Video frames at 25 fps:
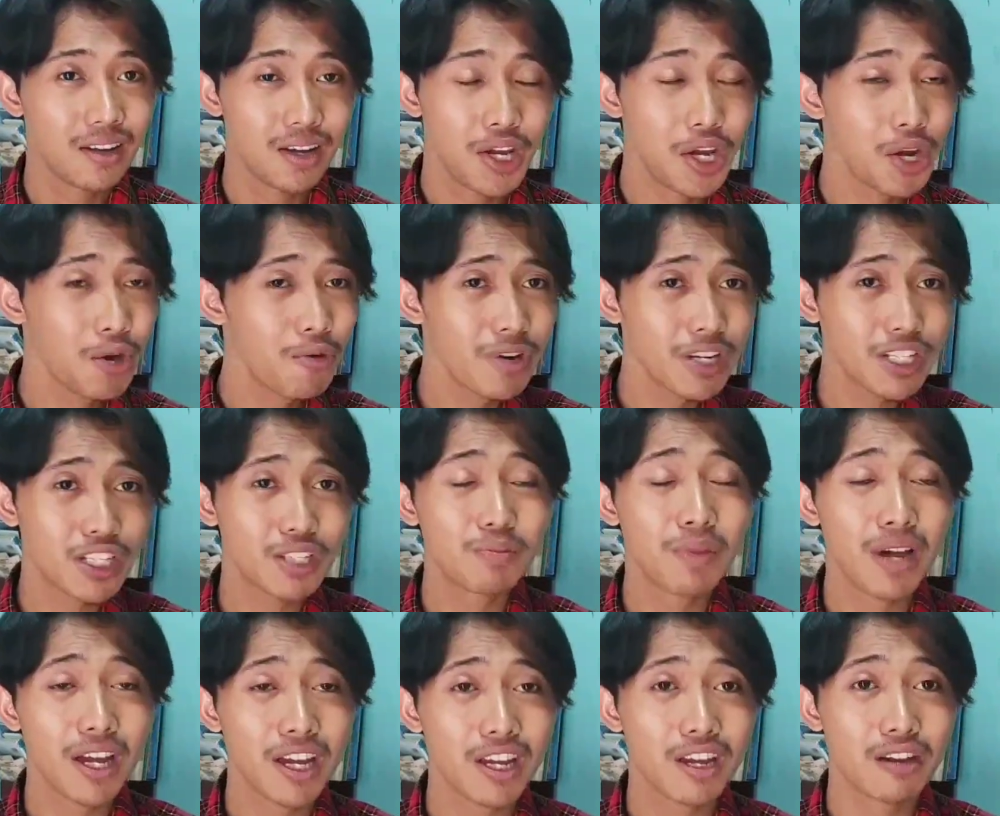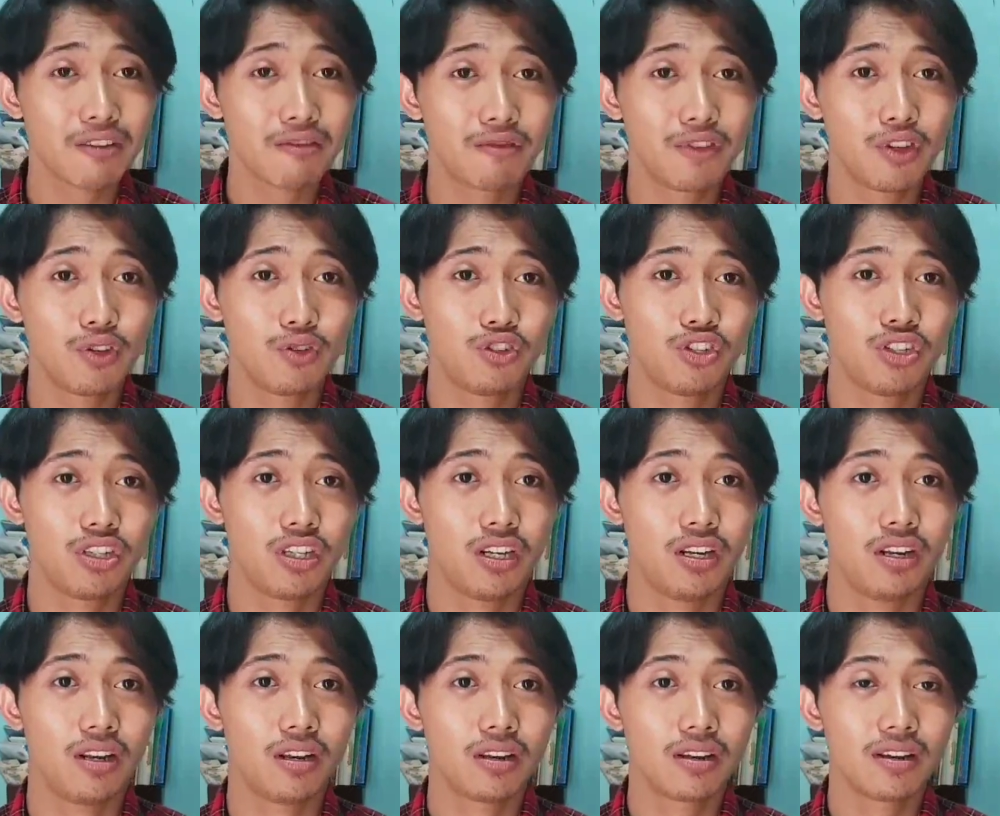Here is my
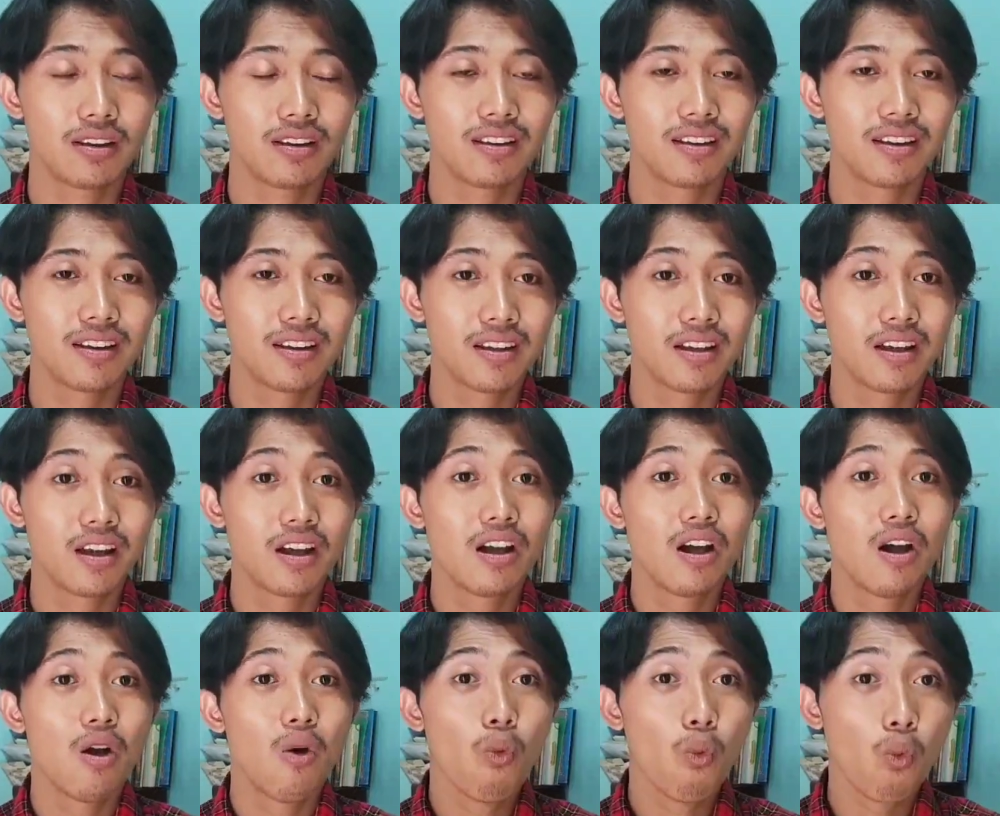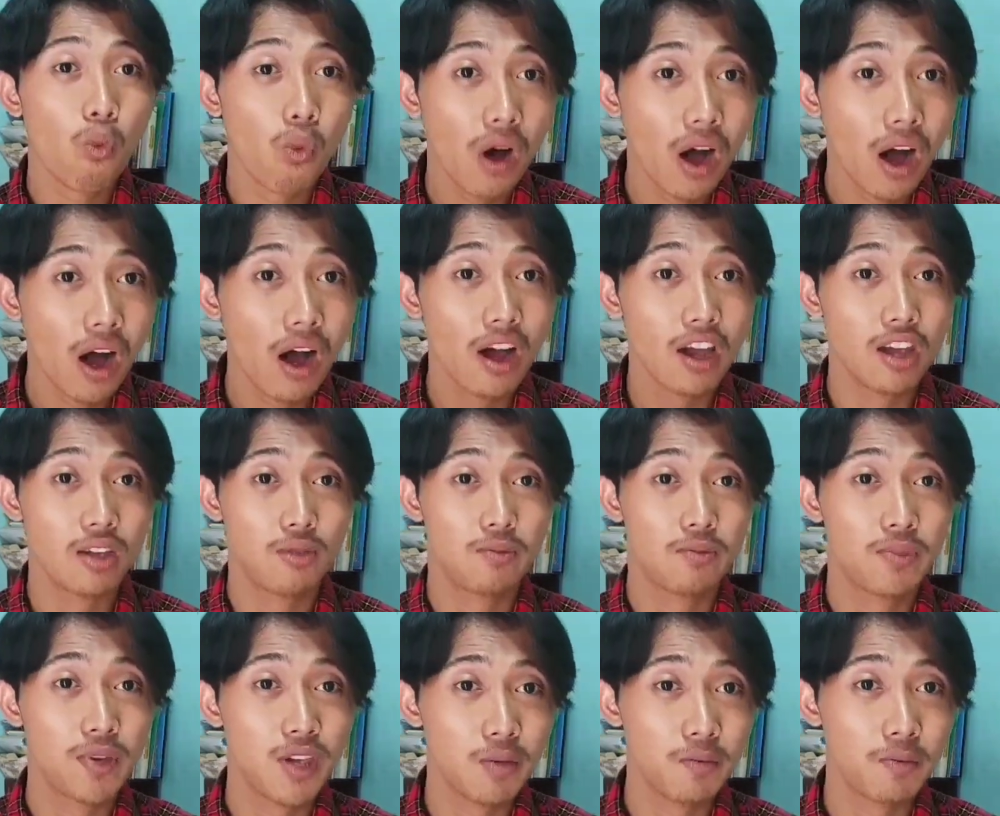confusion.
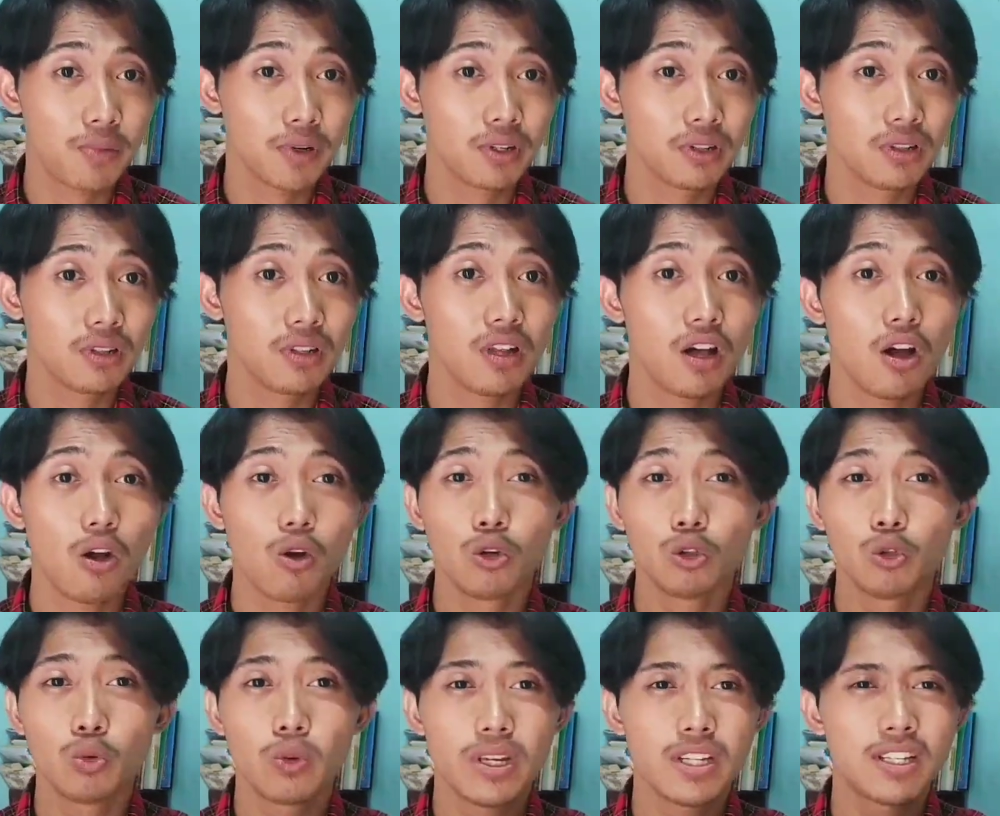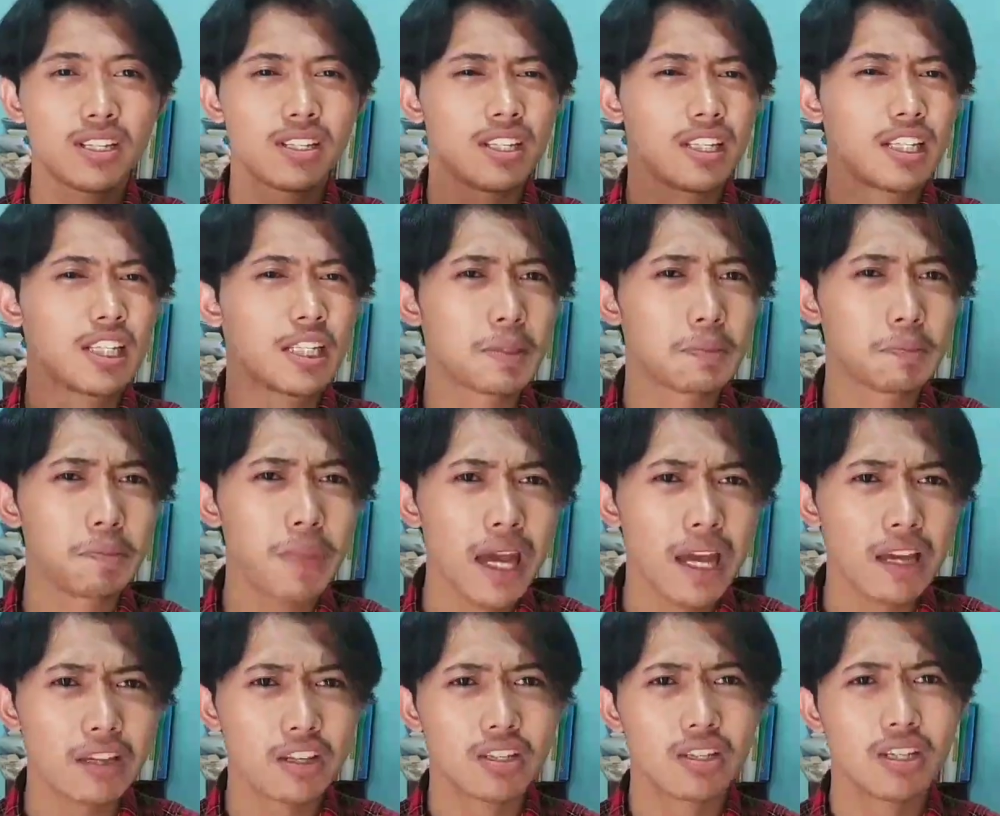Why people always
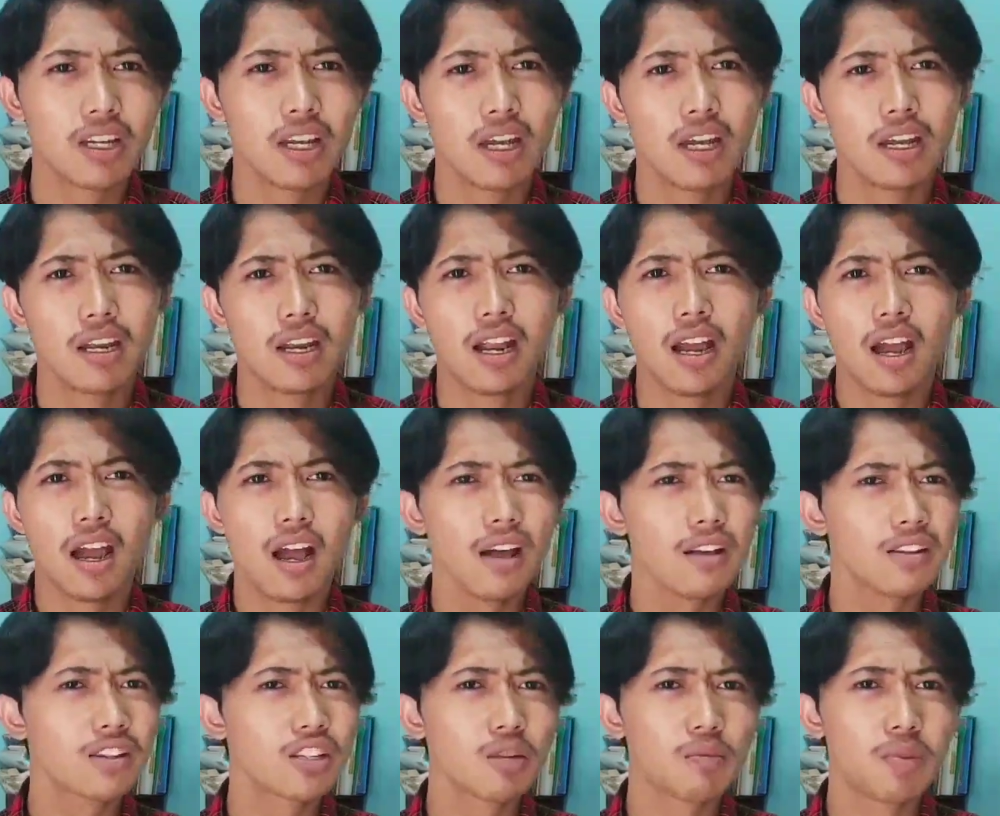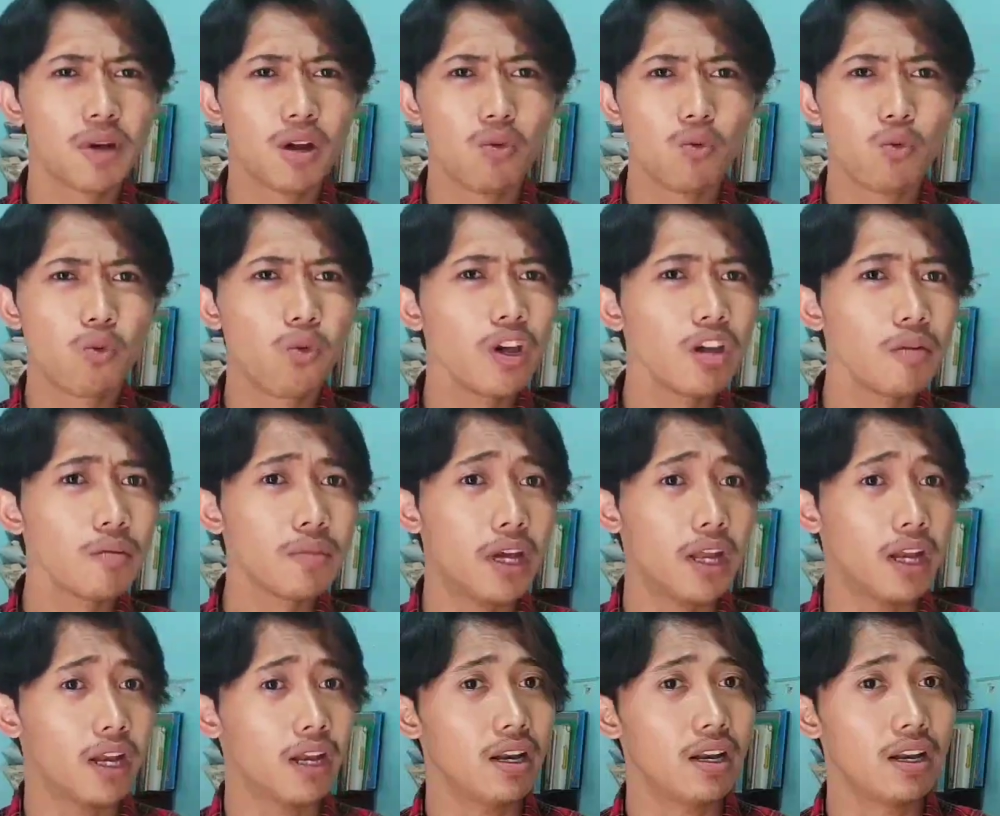suspect and ask about
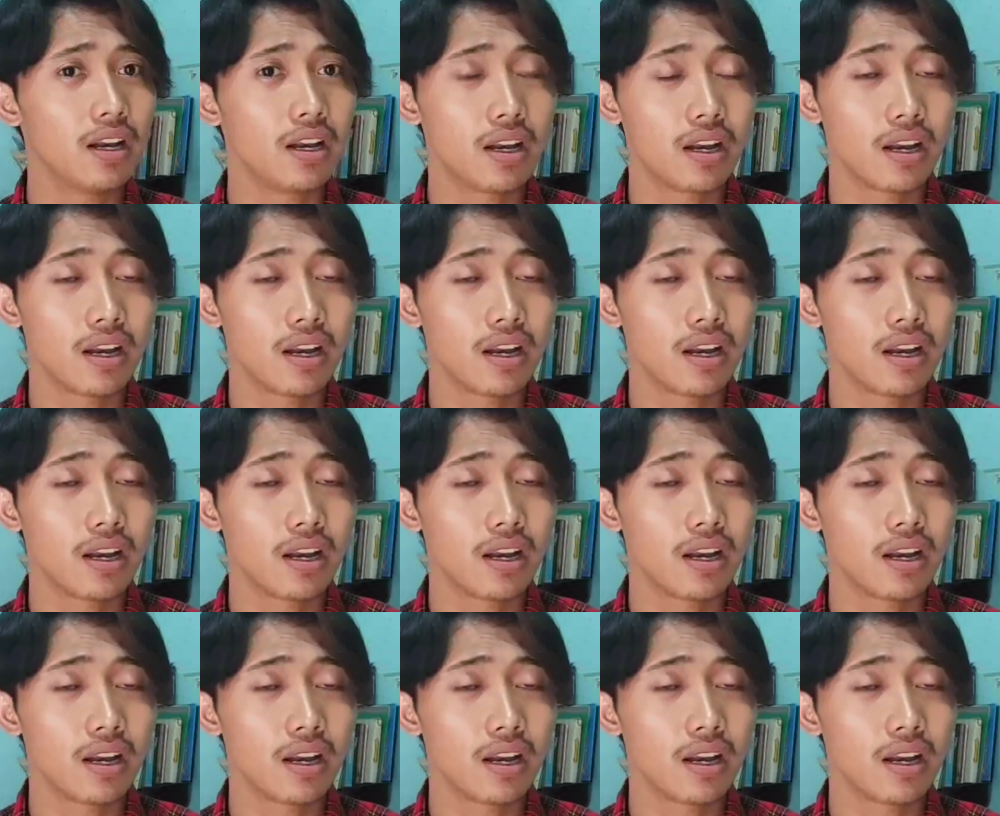women?